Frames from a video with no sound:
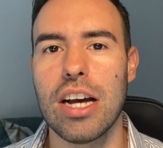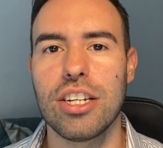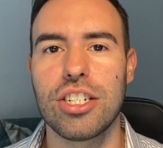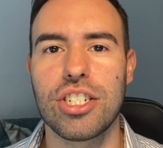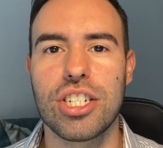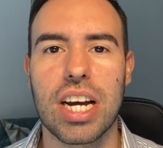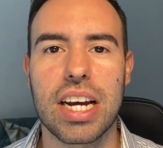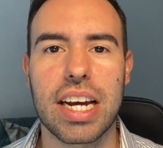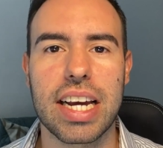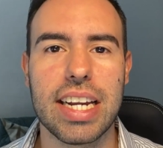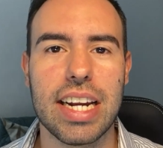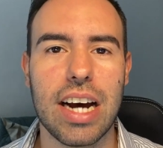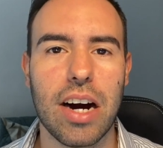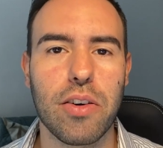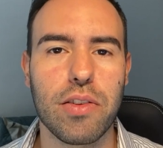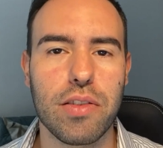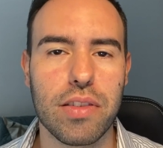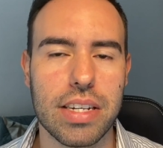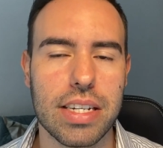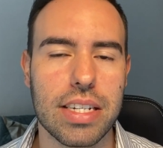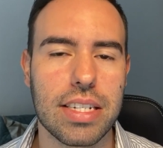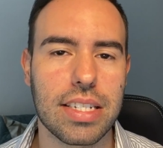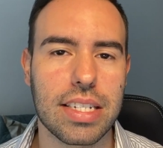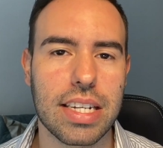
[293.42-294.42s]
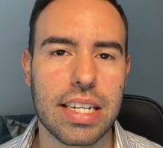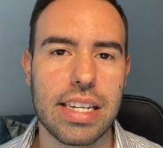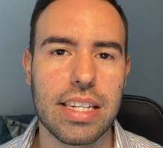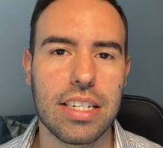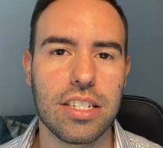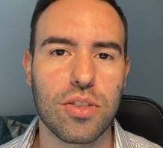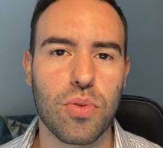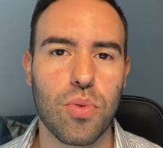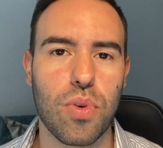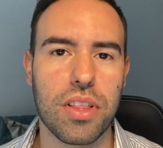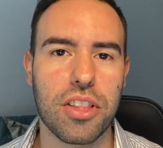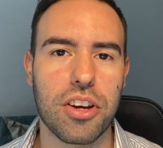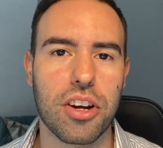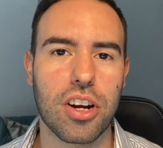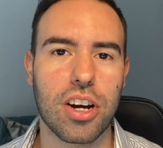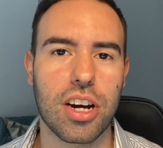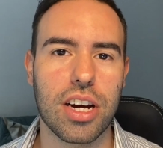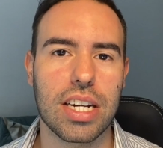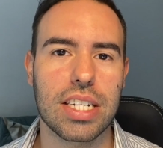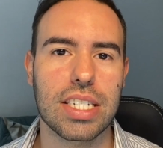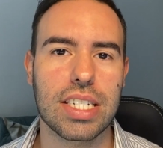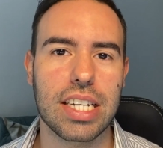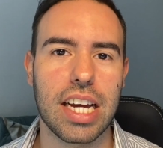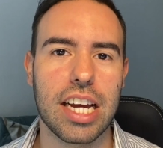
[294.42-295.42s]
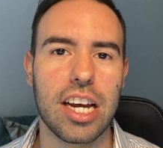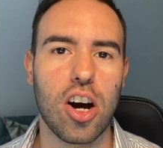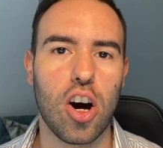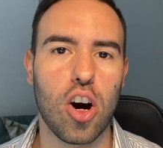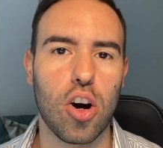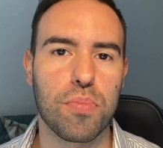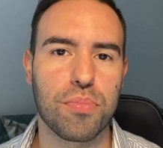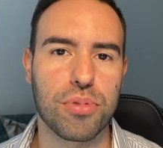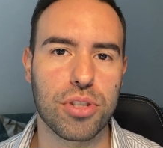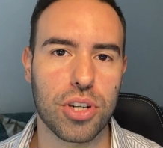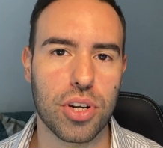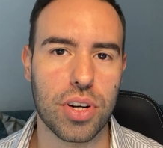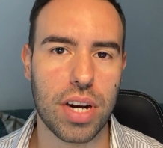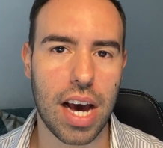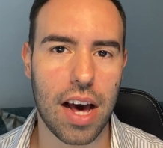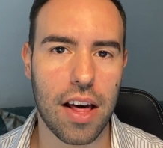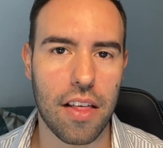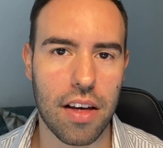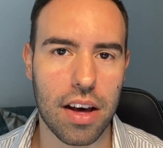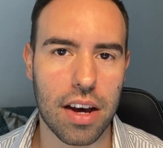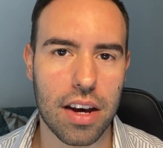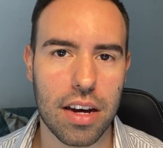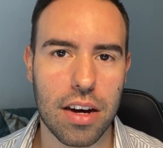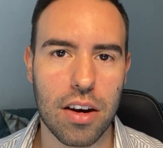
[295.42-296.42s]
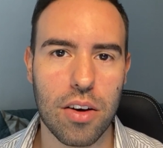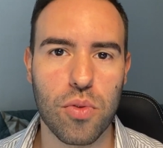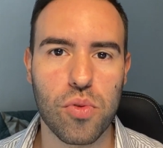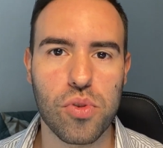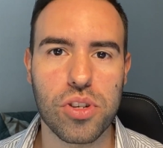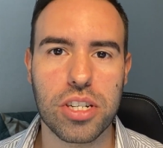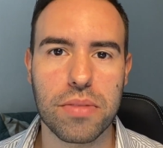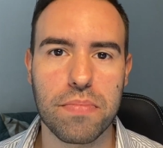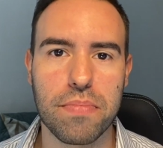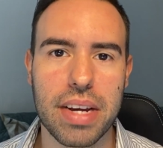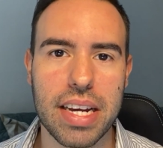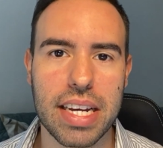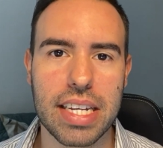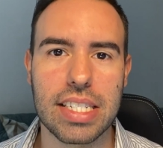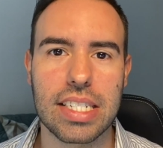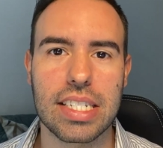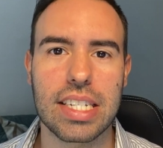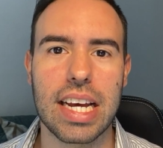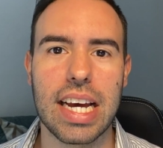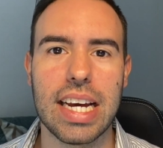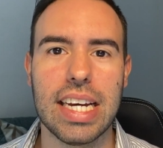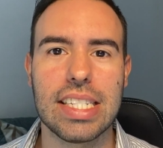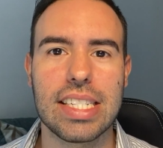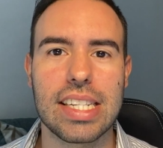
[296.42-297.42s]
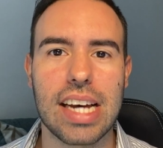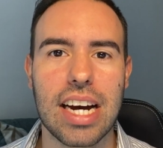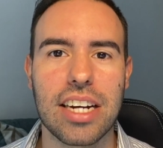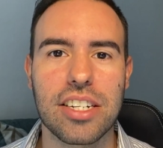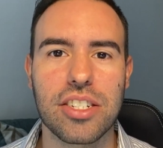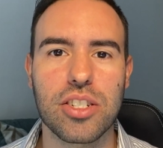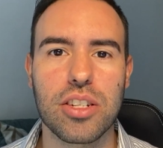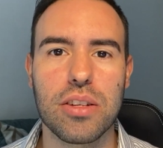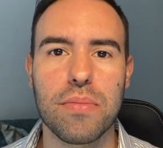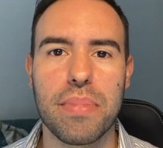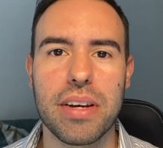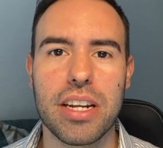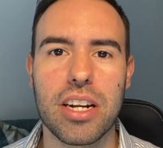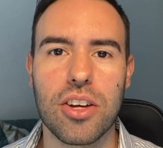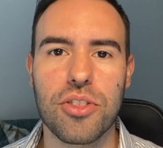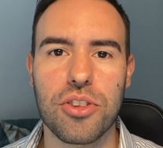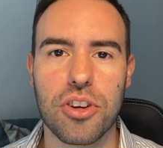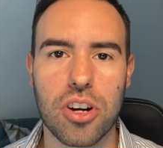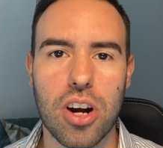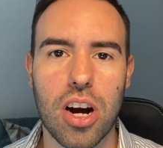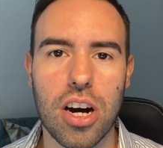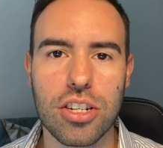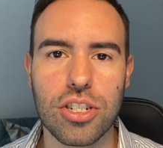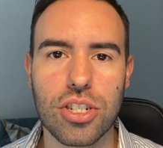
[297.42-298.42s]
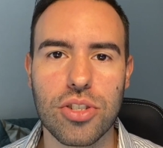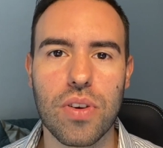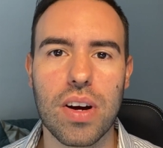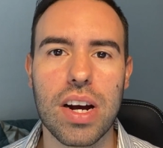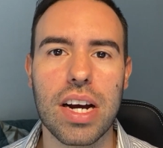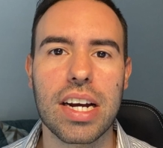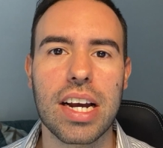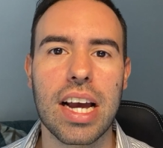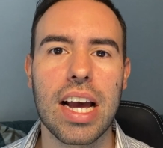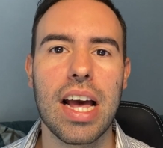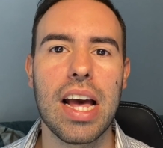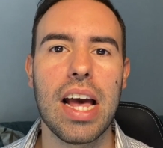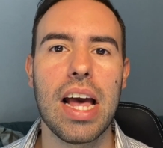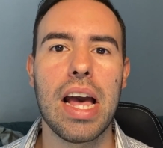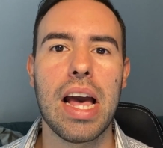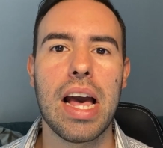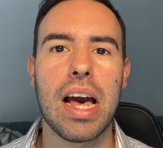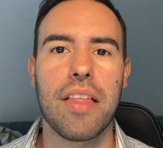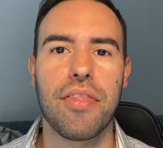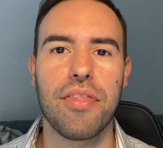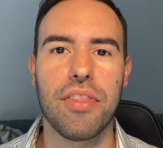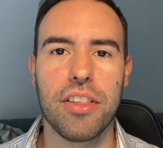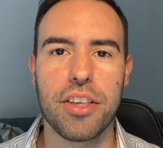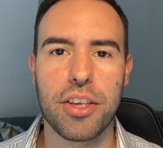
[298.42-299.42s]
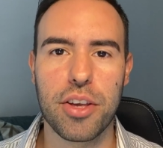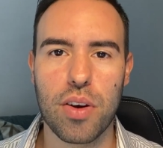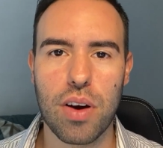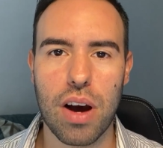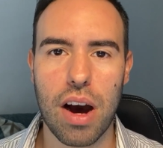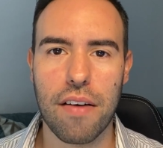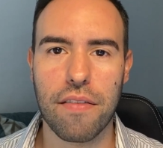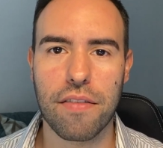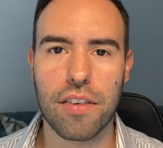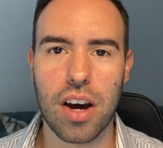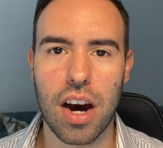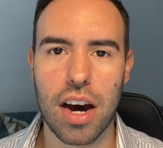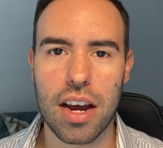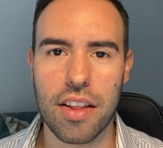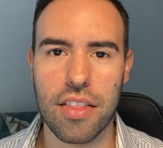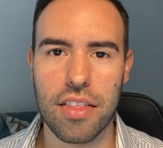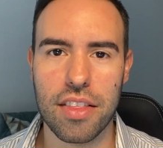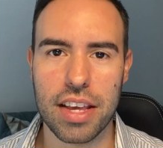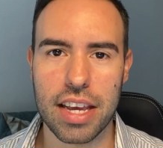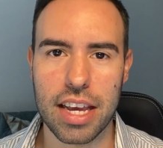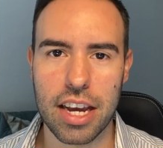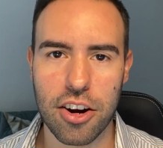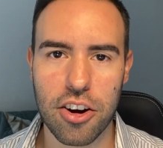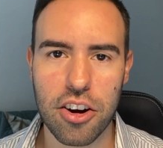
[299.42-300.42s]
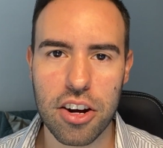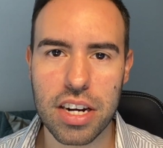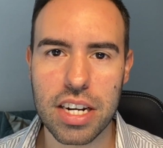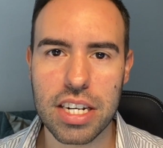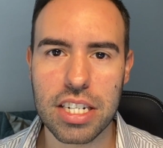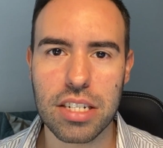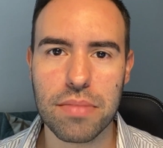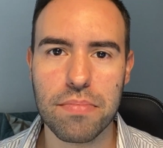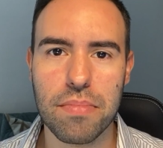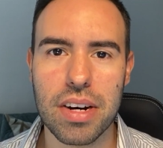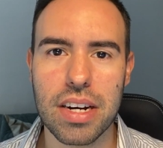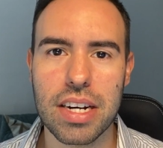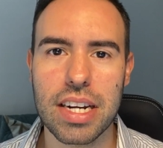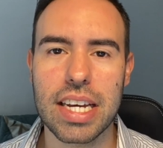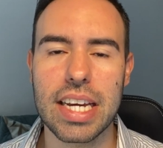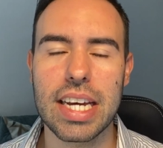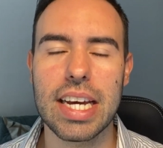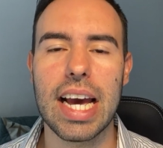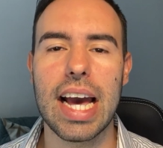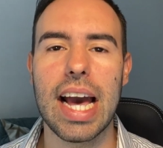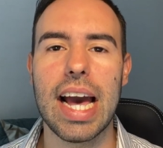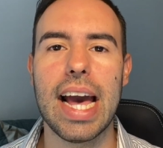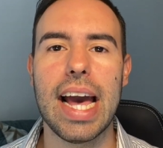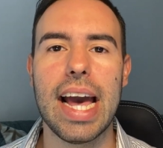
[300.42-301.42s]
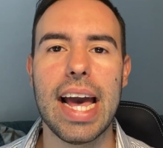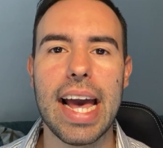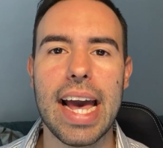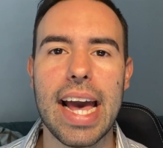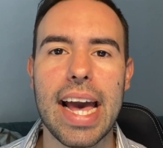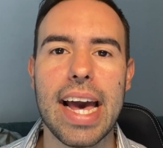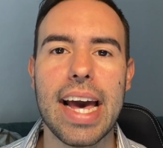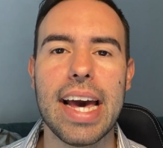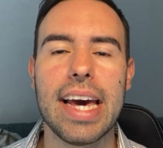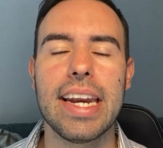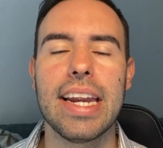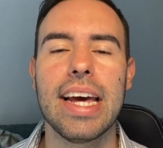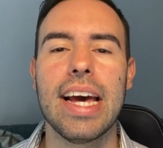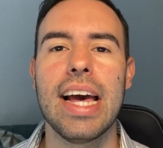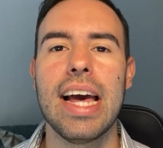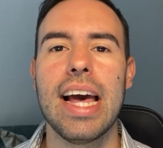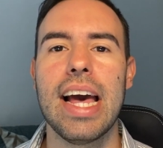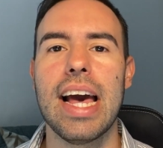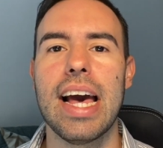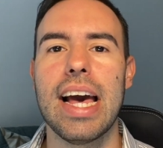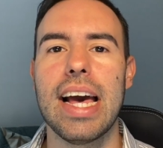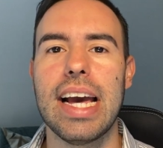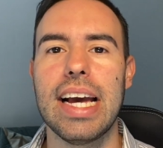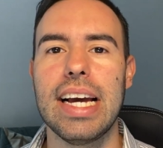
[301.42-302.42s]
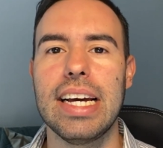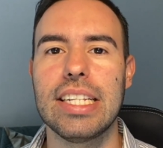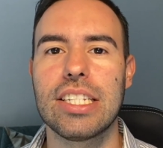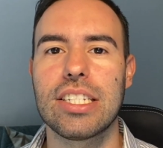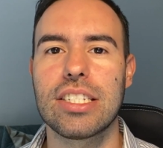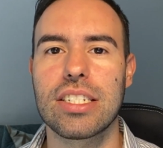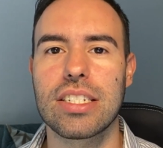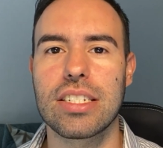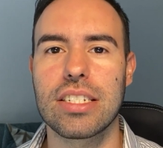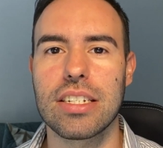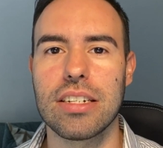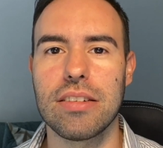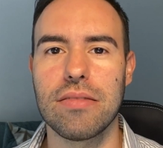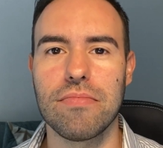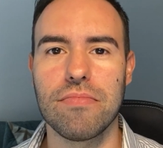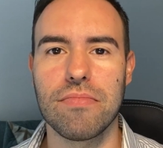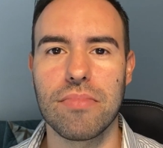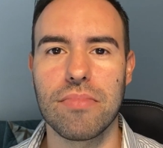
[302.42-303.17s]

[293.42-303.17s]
checking out listings when they're gonna say opcionada, which means it's actually been under contract, you have gotten the earnest money, and it's